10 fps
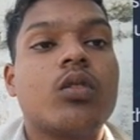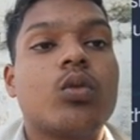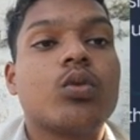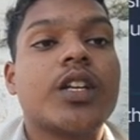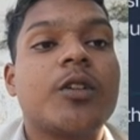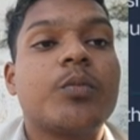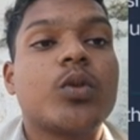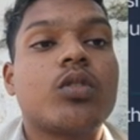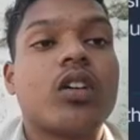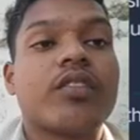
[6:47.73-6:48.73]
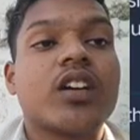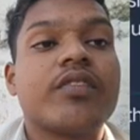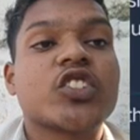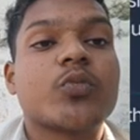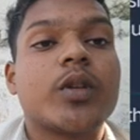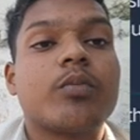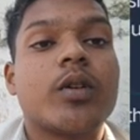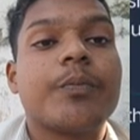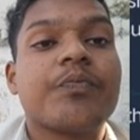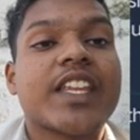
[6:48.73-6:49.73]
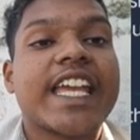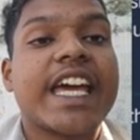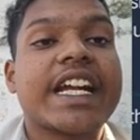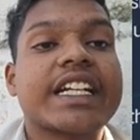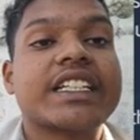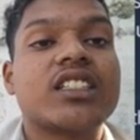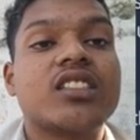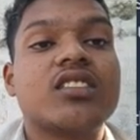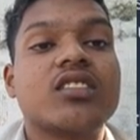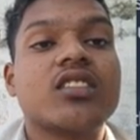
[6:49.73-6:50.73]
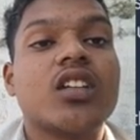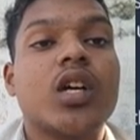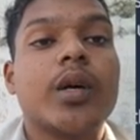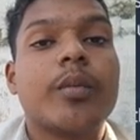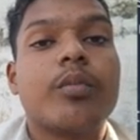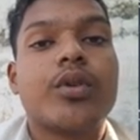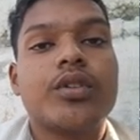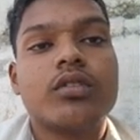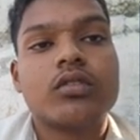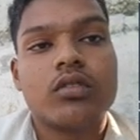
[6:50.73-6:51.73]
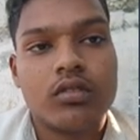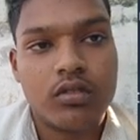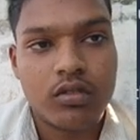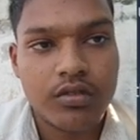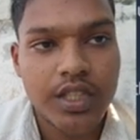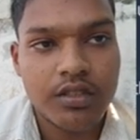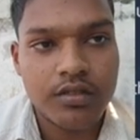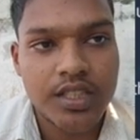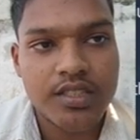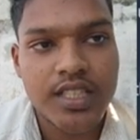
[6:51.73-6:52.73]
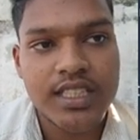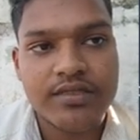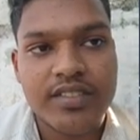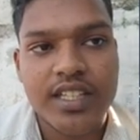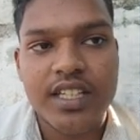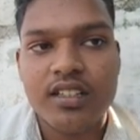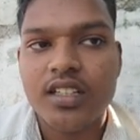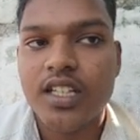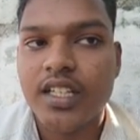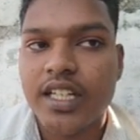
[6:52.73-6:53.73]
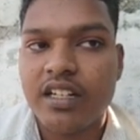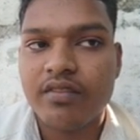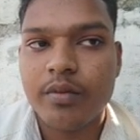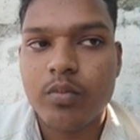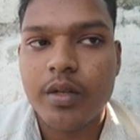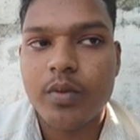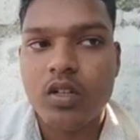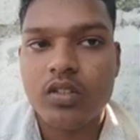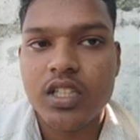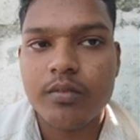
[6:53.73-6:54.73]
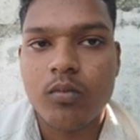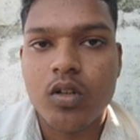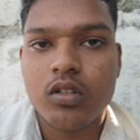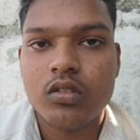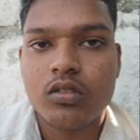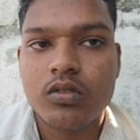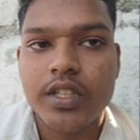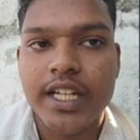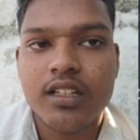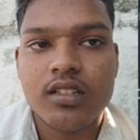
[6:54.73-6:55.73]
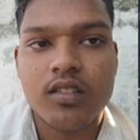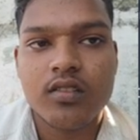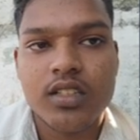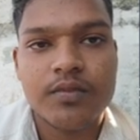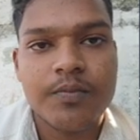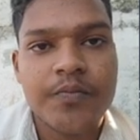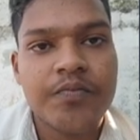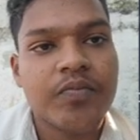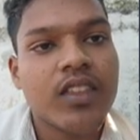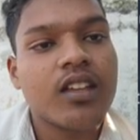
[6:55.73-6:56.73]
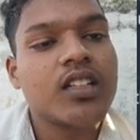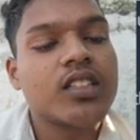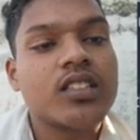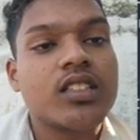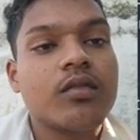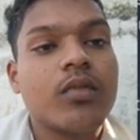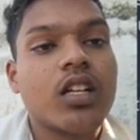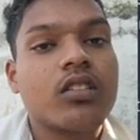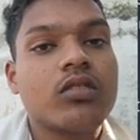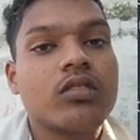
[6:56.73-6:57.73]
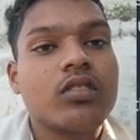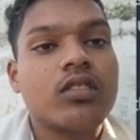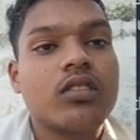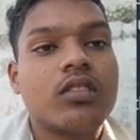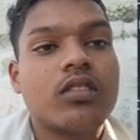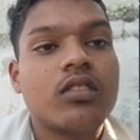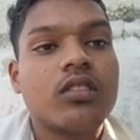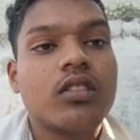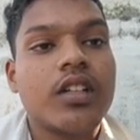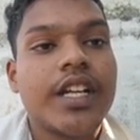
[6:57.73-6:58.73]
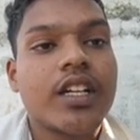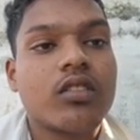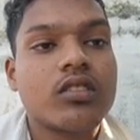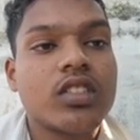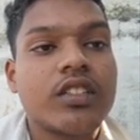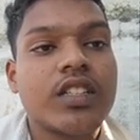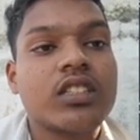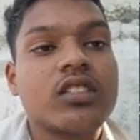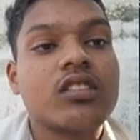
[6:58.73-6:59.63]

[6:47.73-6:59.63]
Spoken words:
to the input of the first flip-flop. Characteristics: produce 2n unique states for an N flip-flop counter mod 2n counter. Similar to gray code sequence